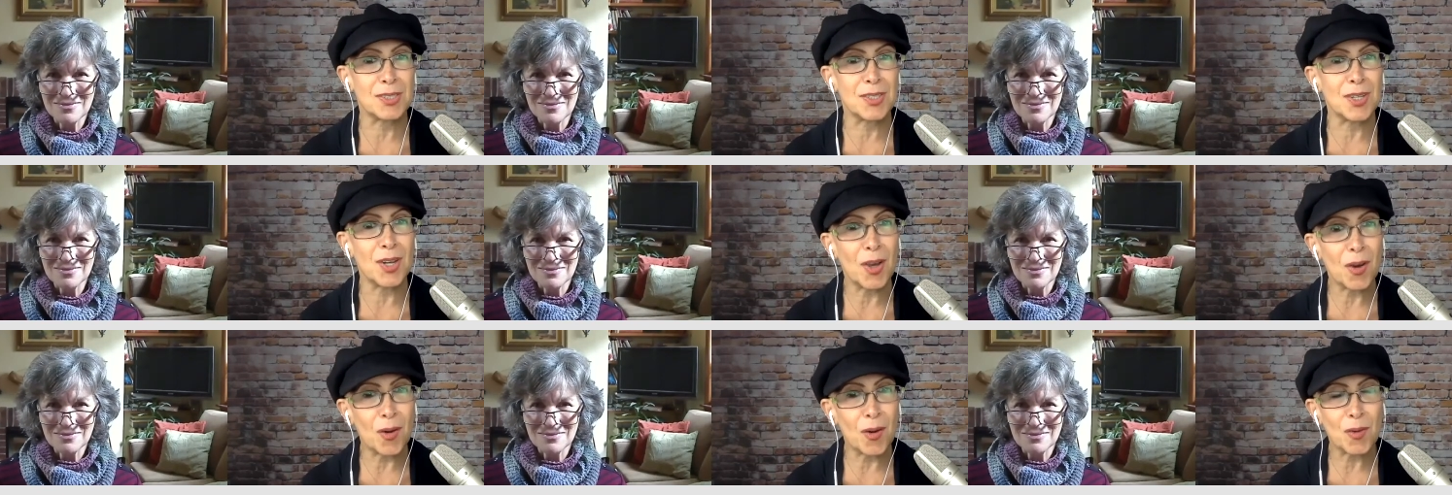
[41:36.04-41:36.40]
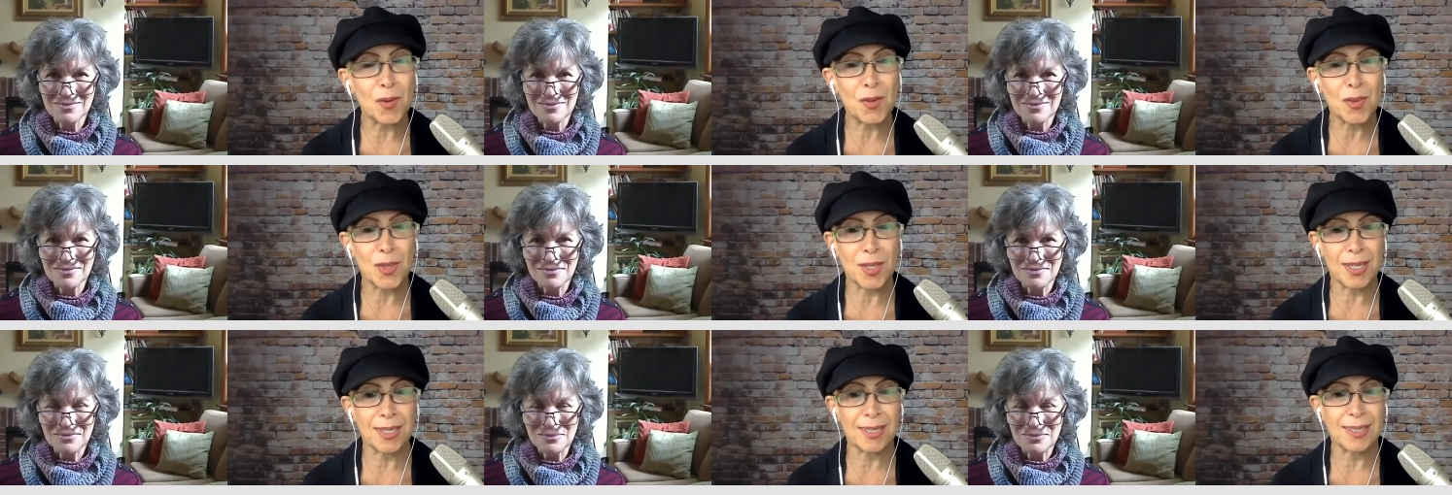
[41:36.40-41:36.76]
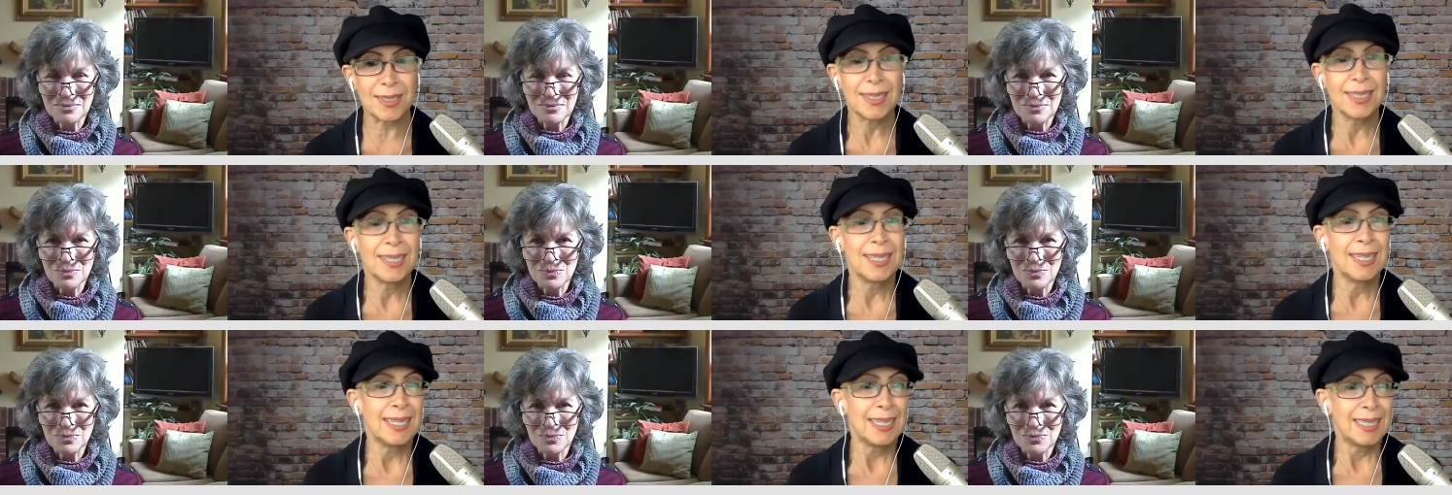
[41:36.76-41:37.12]
Speaker 1: know that
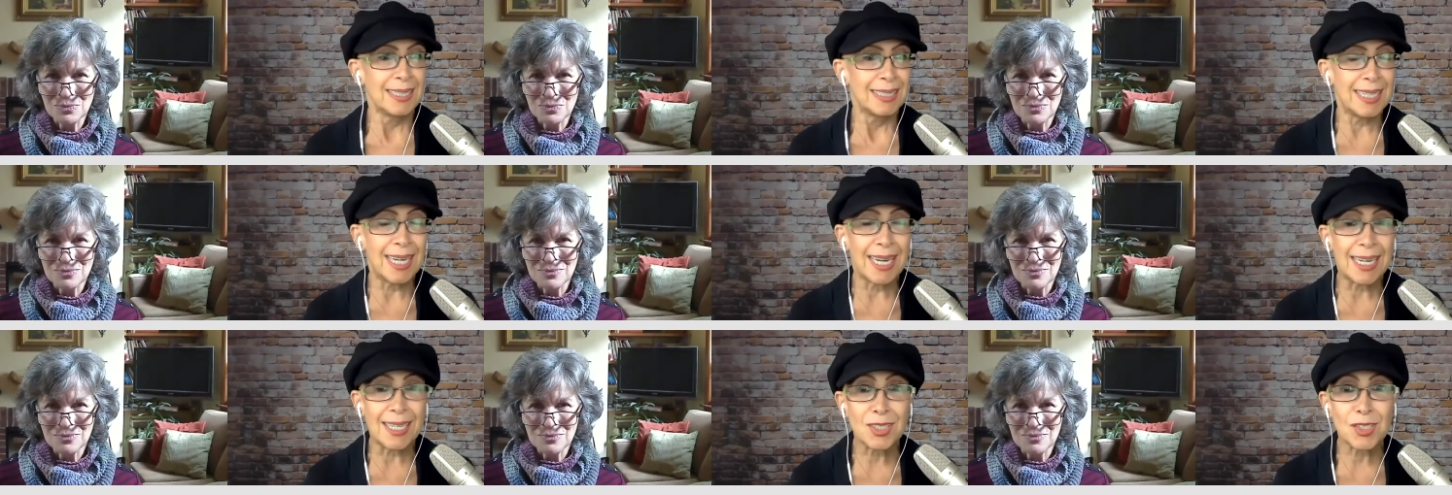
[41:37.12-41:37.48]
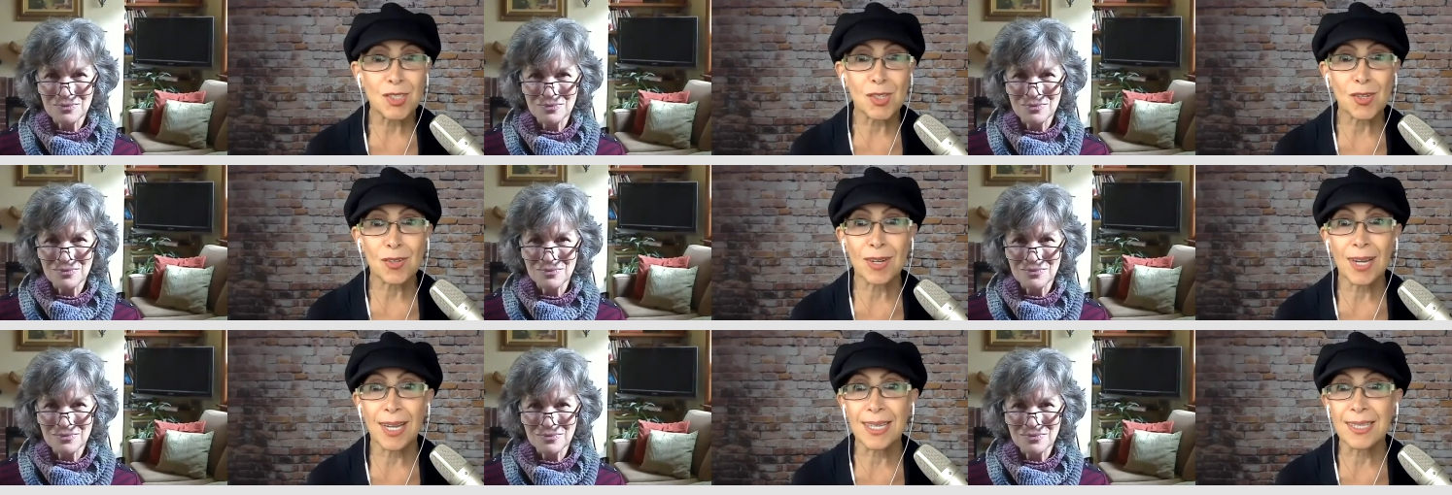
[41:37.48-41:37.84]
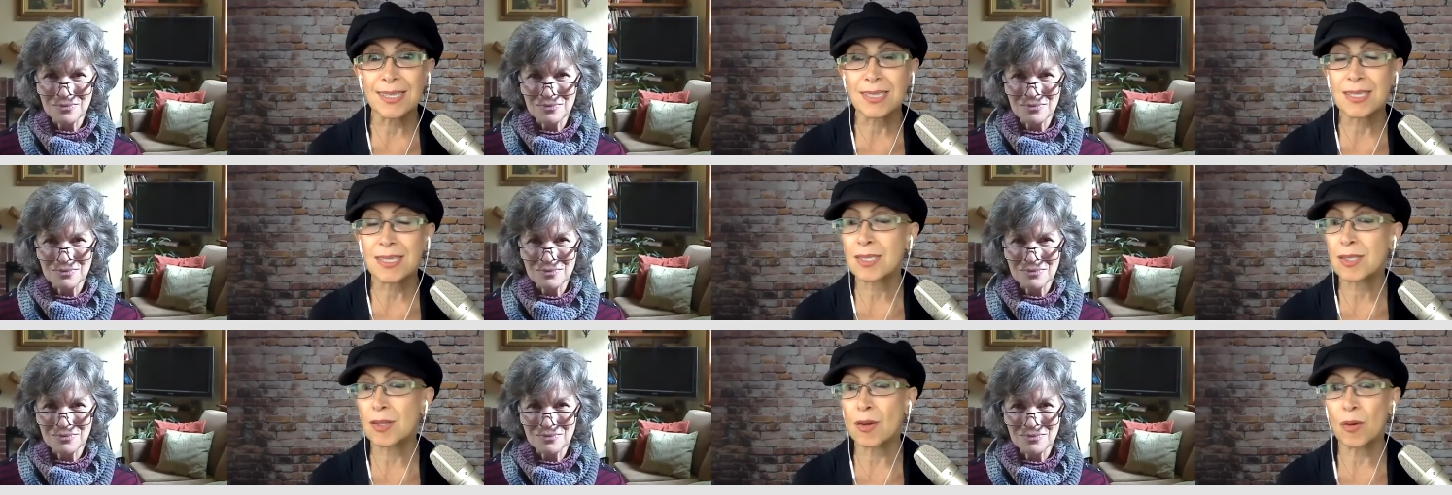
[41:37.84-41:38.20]
nature has
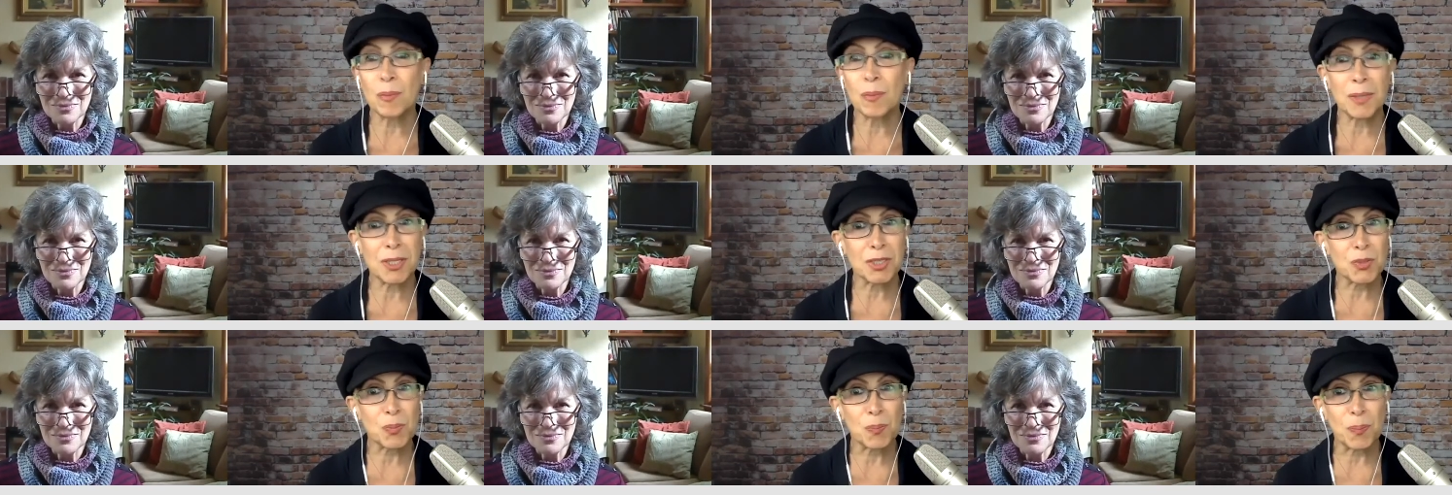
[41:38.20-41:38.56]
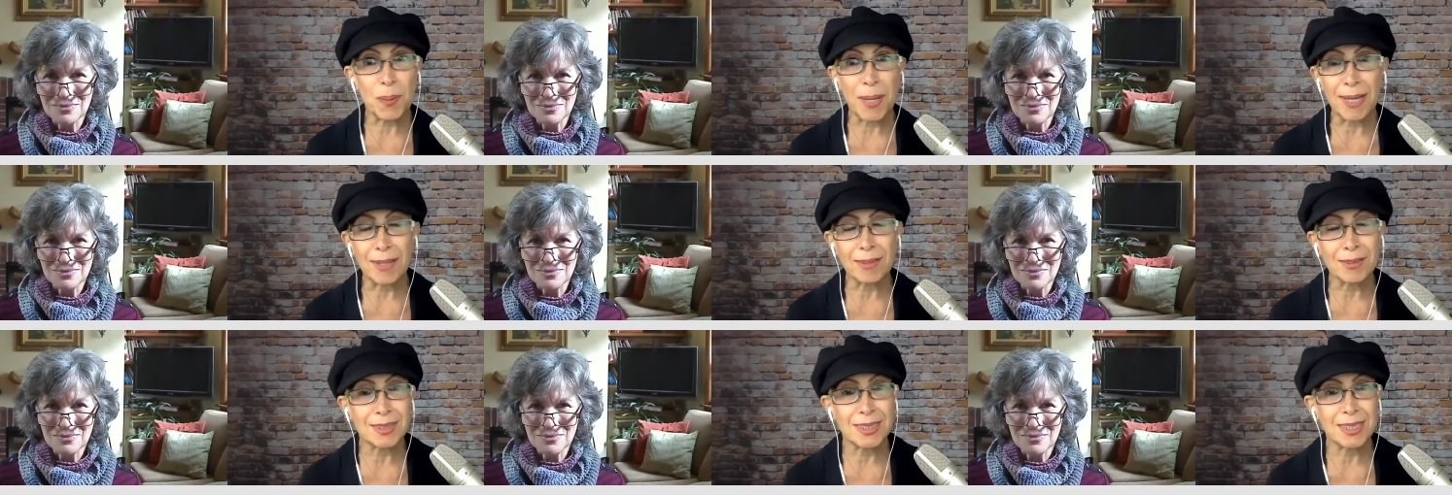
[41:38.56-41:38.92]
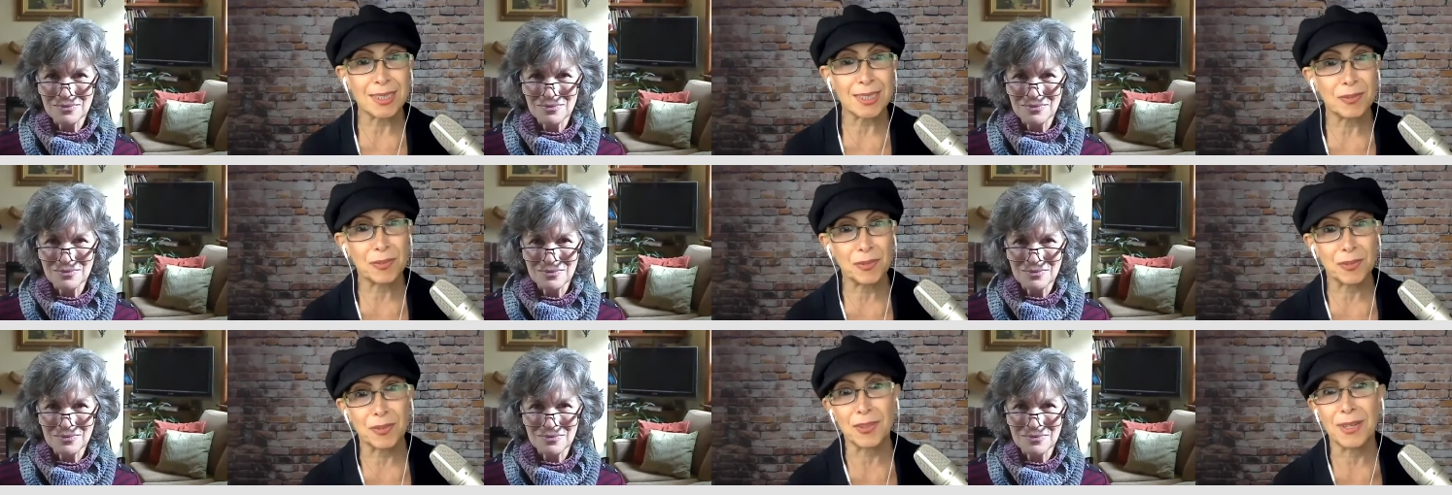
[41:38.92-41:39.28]
so much bounty
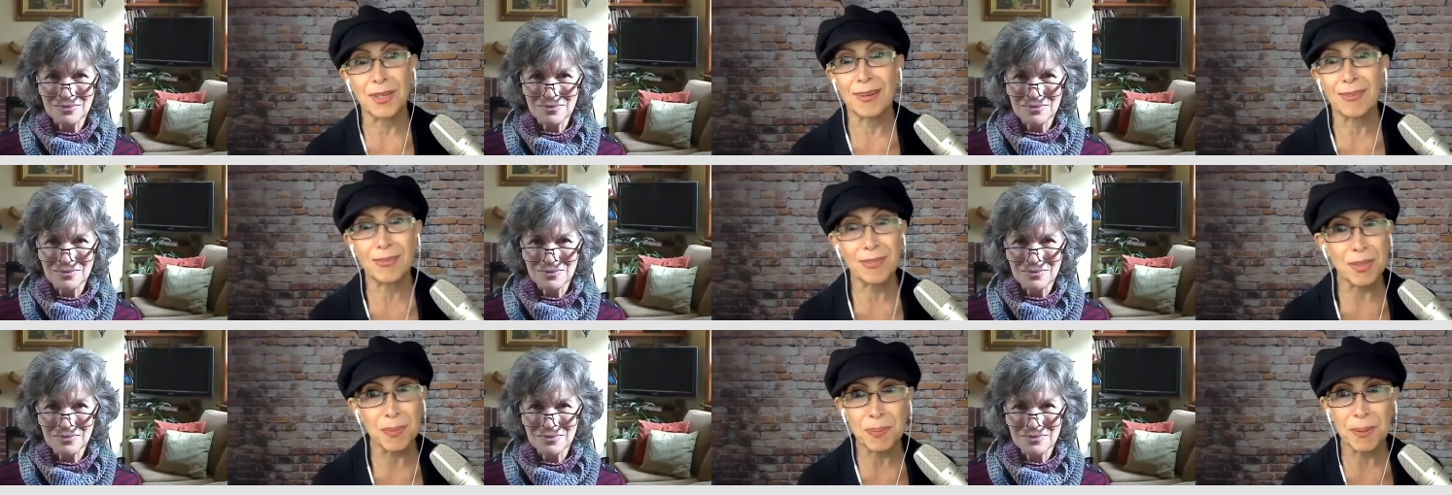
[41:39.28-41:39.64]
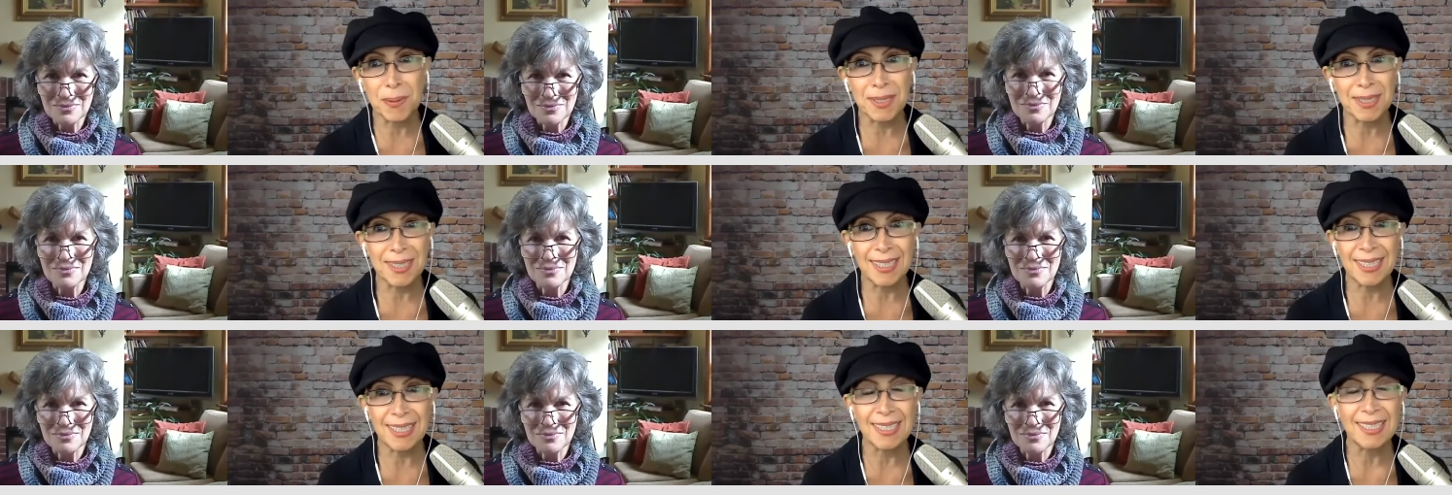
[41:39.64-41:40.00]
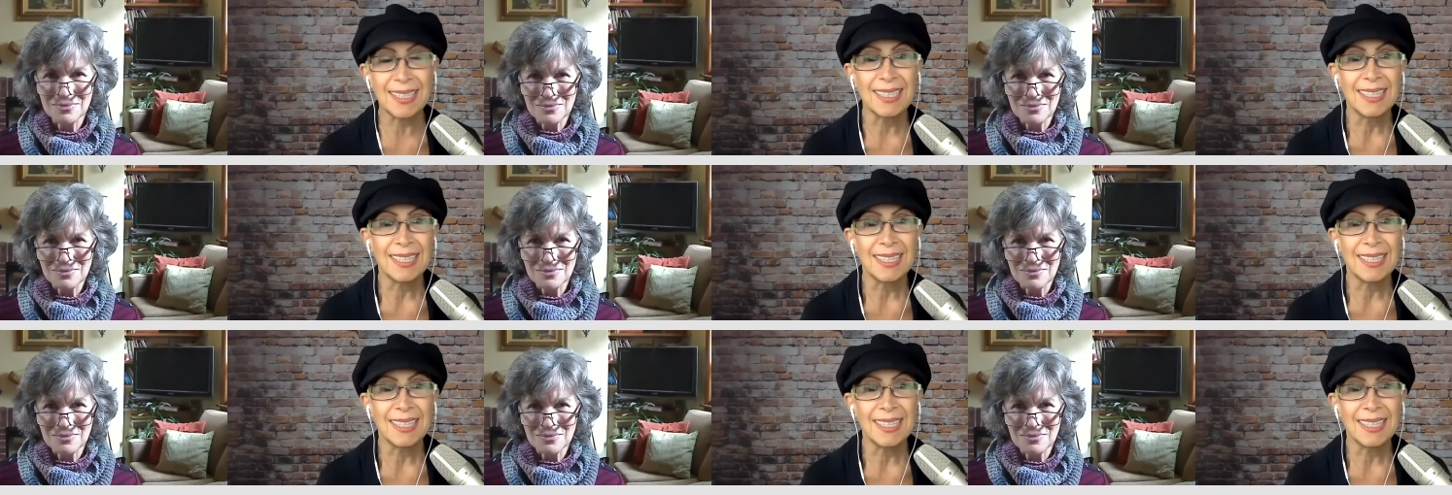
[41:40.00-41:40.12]
for everybody.